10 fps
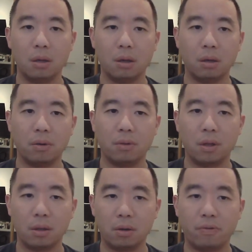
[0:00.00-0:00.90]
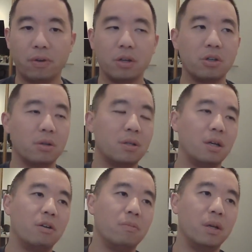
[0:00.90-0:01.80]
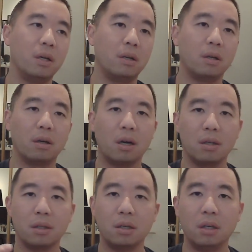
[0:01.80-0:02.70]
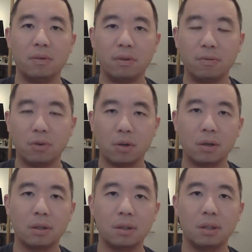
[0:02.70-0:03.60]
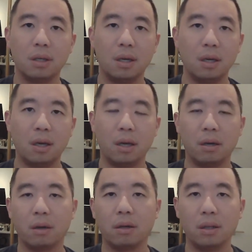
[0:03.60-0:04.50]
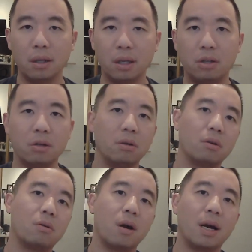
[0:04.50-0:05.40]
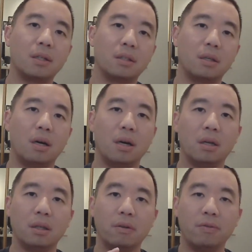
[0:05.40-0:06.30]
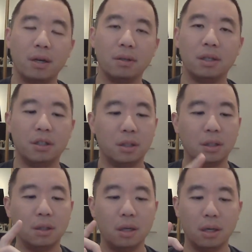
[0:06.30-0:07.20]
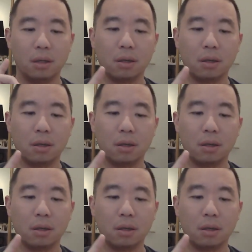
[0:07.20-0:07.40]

And the differential settlement can cause uneven floors, and it could lead to cracks on the foundation and